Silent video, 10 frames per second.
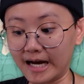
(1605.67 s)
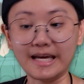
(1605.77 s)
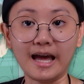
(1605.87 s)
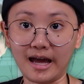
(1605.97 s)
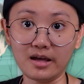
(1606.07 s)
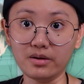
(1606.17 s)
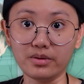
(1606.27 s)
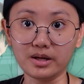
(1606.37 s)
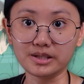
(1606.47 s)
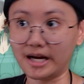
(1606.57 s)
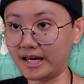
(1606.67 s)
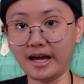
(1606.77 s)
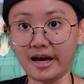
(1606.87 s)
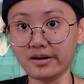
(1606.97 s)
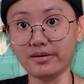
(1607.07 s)
I can't handle this. I
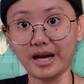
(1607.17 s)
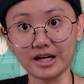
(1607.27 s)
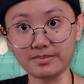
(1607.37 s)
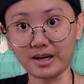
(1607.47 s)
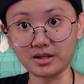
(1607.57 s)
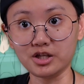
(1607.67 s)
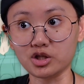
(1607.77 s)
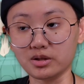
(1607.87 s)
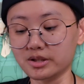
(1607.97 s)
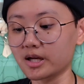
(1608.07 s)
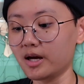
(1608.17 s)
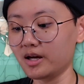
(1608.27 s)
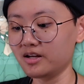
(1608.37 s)
can't handle the expectations.